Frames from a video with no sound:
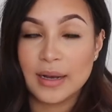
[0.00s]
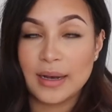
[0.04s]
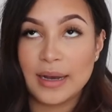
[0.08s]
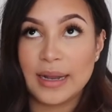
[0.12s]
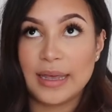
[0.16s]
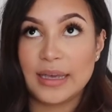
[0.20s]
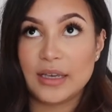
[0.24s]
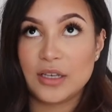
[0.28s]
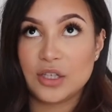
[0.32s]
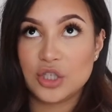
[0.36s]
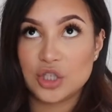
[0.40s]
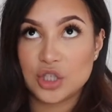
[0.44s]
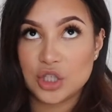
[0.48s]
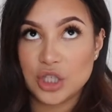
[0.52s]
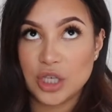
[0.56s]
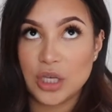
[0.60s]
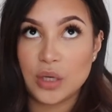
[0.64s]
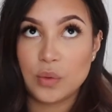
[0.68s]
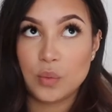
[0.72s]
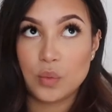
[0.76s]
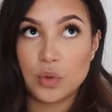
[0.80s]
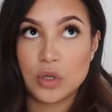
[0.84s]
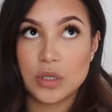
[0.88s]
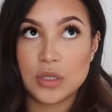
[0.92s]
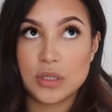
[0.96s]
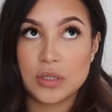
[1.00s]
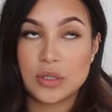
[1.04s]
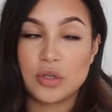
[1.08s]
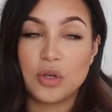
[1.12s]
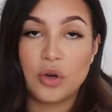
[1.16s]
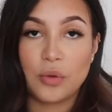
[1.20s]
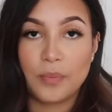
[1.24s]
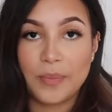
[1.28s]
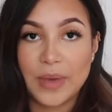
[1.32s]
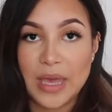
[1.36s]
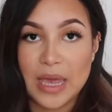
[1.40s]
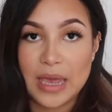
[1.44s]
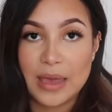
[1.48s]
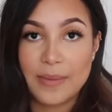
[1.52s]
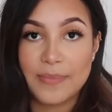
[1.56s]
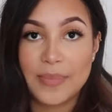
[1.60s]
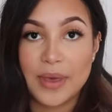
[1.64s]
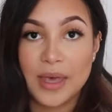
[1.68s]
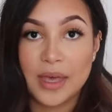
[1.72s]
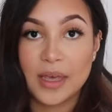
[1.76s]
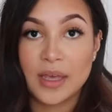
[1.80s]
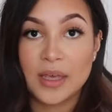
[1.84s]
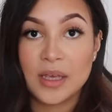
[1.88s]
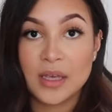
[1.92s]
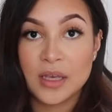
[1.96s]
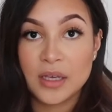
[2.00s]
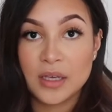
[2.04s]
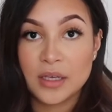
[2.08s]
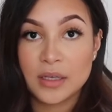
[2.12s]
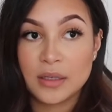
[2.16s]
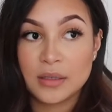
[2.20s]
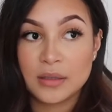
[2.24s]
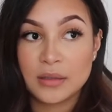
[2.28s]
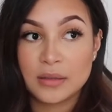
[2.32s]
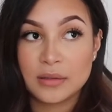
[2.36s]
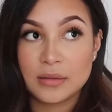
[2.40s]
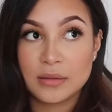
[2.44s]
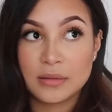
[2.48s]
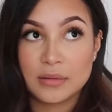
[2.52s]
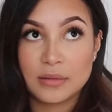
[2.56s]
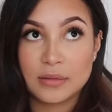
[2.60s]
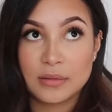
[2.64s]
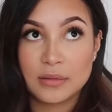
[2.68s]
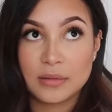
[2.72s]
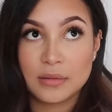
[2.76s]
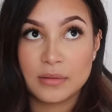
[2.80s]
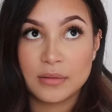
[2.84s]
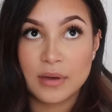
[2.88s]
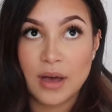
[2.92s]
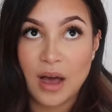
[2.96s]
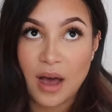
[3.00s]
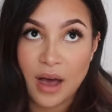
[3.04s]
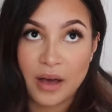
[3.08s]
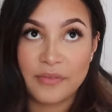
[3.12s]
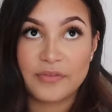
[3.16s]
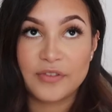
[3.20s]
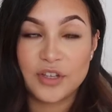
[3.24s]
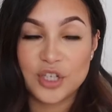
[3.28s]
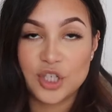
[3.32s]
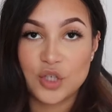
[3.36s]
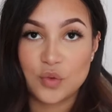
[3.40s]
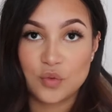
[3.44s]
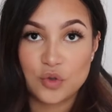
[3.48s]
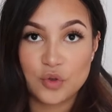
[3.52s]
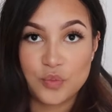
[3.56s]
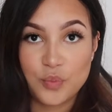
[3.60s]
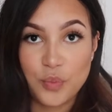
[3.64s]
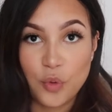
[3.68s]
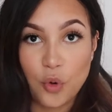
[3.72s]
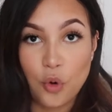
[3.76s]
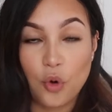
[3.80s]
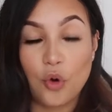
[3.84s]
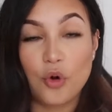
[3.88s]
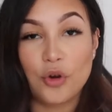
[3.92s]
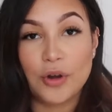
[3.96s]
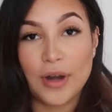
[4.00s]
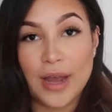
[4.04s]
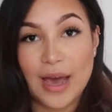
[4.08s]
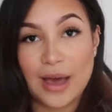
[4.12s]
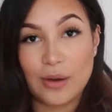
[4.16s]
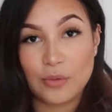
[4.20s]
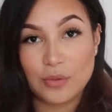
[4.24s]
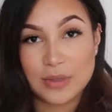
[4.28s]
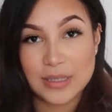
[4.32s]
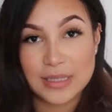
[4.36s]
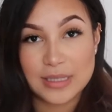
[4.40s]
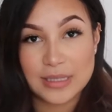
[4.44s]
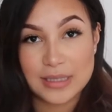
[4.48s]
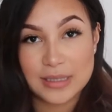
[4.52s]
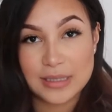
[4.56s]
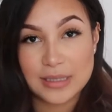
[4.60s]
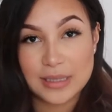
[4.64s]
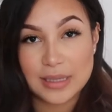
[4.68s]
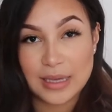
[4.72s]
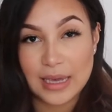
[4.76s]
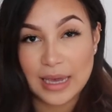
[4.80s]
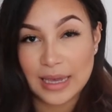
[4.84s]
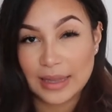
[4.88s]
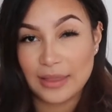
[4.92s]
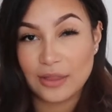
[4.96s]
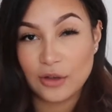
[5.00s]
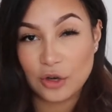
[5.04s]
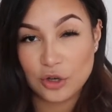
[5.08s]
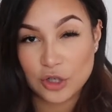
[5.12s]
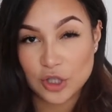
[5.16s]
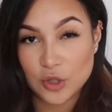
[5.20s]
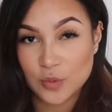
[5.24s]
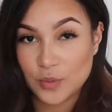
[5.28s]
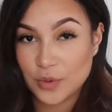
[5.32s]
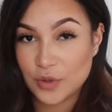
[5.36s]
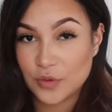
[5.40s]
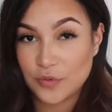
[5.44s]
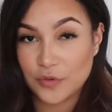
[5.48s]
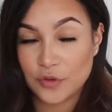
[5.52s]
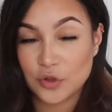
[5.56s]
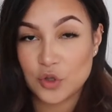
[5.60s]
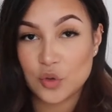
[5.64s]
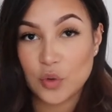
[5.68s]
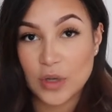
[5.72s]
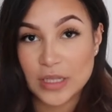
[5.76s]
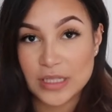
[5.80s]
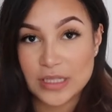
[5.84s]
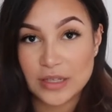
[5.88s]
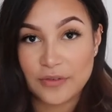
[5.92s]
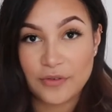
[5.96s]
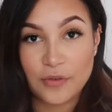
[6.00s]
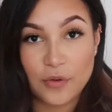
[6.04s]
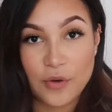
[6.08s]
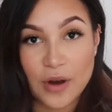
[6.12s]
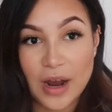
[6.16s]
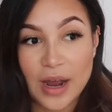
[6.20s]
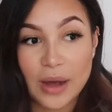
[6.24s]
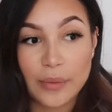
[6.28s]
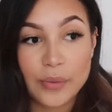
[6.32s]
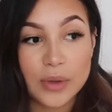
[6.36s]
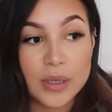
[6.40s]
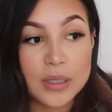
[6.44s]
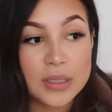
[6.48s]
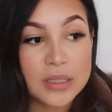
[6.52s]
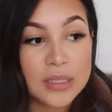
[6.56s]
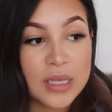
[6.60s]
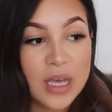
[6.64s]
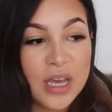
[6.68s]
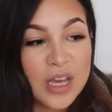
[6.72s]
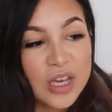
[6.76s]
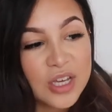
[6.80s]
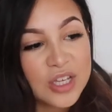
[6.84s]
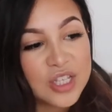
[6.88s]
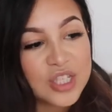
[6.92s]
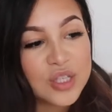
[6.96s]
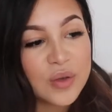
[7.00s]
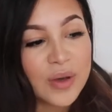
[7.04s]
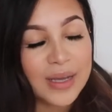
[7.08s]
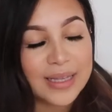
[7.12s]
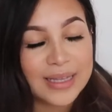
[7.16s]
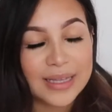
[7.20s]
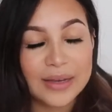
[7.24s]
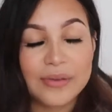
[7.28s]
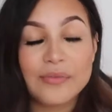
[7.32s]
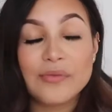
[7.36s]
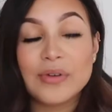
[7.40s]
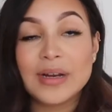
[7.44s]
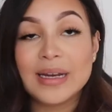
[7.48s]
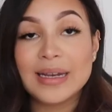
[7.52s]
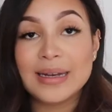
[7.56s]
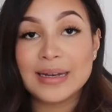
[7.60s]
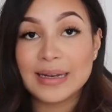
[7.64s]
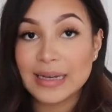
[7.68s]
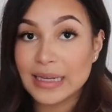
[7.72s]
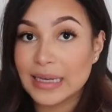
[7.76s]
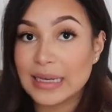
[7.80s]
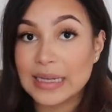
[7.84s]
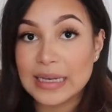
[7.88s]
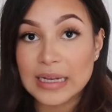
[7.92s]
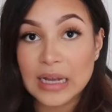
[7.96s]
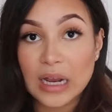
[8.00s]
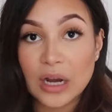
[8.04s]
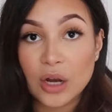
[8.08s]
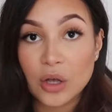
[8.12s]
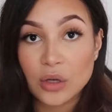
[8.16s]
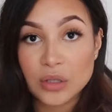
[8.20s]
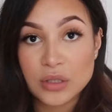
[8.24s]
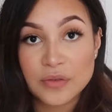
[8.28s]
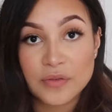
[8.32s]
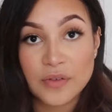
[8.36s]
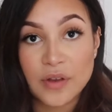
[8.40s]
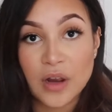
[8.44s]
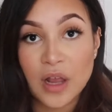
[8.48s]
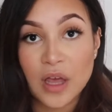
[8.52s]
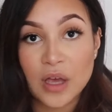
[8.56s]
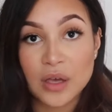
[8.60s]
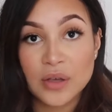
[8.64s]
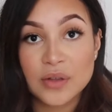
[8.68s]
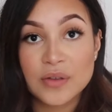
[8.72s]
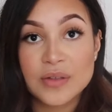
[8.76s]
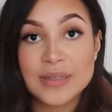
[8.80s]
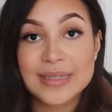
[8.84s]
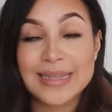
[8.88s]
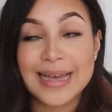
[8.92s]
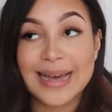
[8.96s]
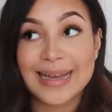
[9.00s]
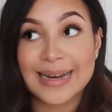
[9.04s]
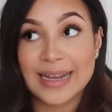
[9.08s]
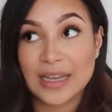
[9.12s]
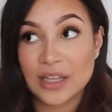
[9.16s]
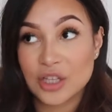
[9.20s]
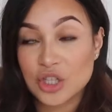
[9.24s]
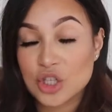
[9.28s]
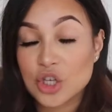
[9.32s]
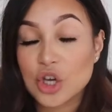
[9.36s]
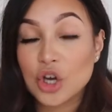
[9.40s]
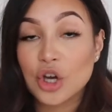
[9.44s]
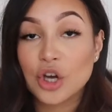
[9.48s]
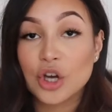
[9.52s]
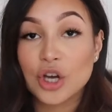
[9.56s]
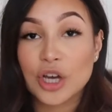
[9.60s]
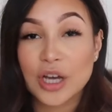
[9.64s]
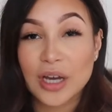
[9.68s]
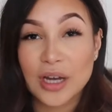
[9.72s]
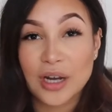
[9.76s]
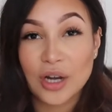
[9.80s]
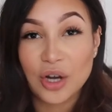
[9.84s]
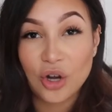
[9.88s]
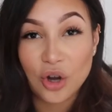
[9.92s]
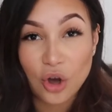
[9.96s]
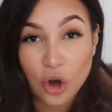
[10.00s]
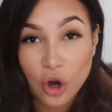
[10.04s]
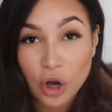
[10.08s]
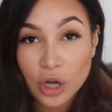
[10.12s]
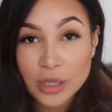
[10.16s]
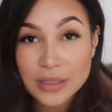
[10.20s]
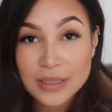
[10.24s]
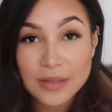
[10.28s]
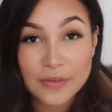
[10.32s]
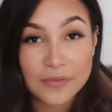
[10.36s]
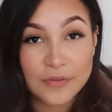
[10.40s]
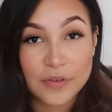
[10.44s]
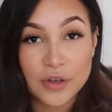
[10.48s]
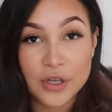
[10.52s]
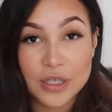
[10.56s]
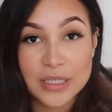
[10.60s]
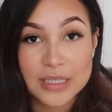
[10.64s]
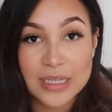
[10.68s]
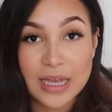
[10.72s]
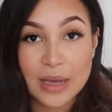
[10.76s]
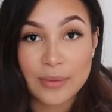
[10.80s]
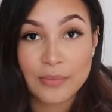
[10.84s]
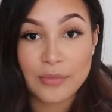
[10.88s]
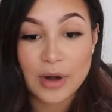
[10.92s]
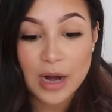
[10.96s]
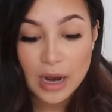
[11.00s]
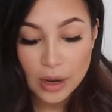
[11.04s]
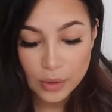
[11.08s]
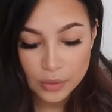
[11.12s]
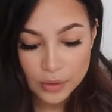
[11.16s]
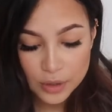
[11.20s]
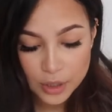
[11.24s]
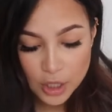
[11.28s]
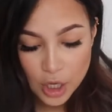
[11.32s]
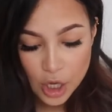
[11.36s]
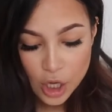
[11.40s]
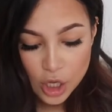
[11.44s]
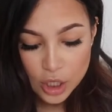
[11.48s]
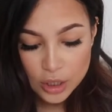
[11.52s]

Like, she was, not me, but after she was born, I was in the hospital for 24 hours. So I didn't really need a lot of clothes, and I took a lot the first time around.